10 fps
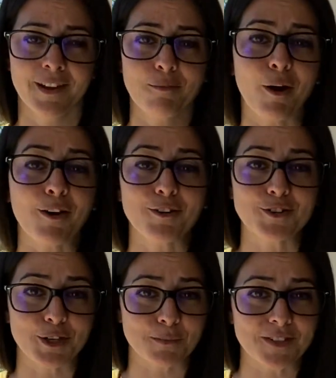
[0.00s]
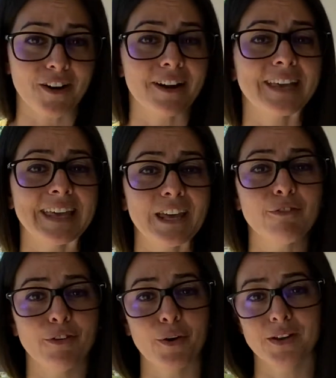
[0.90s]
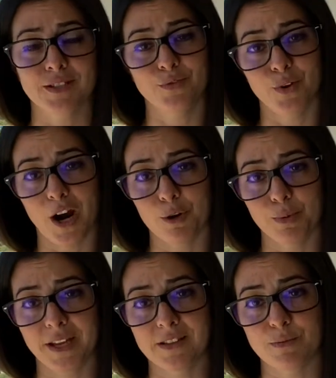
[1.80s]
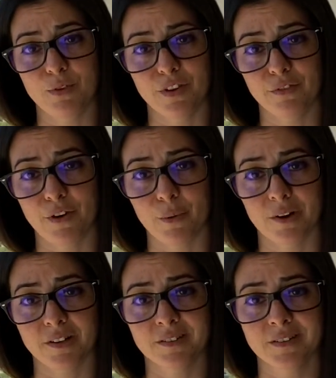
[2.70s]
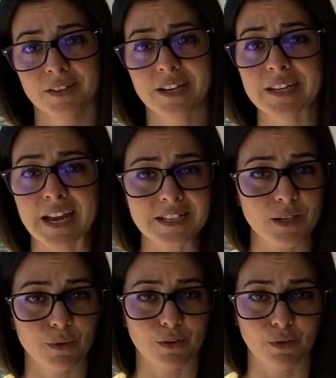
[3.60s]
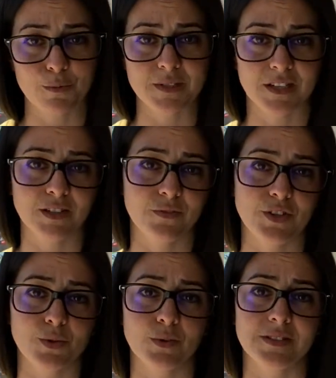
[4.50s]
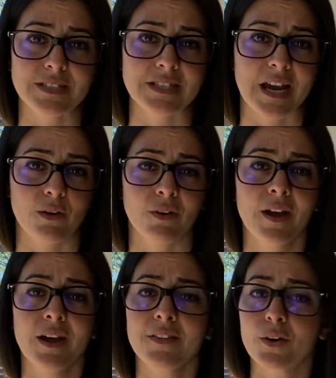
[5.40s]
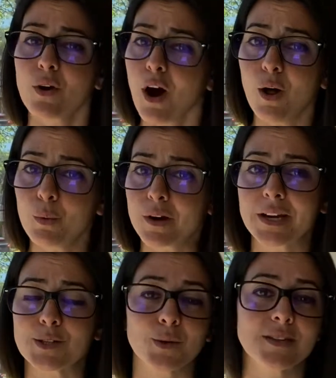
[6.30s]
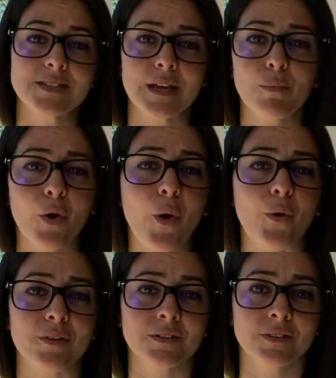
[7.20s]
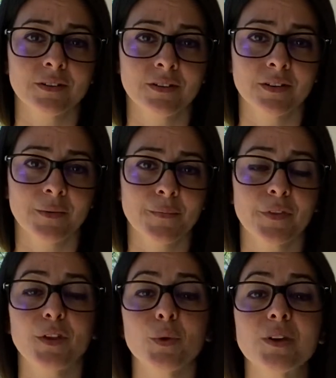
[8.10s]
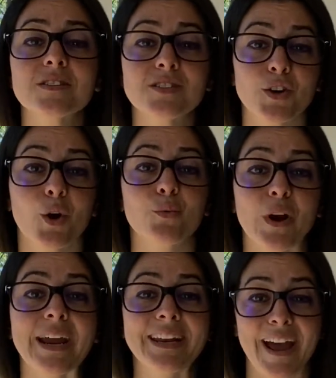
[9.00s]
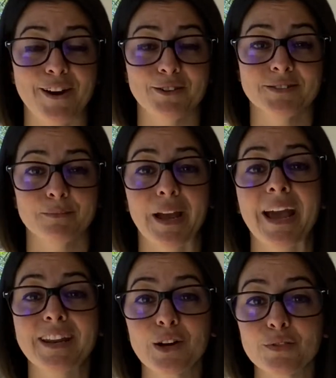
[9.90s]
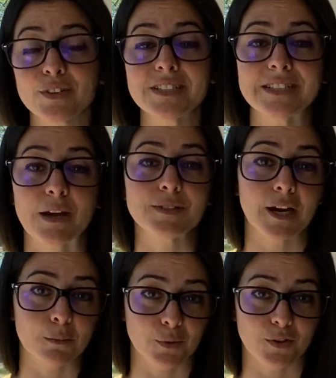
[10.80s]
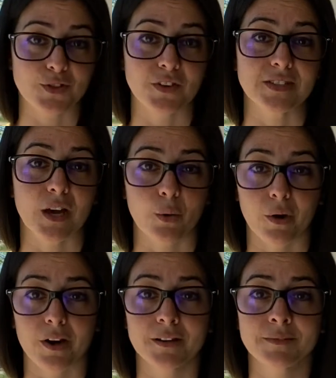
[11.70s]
Partnerships are a key focus for our plans moving forward, connecting with groups and individuals in town that are all working toward the same goal. You can start right now by heading over to downtownbernardsville.org.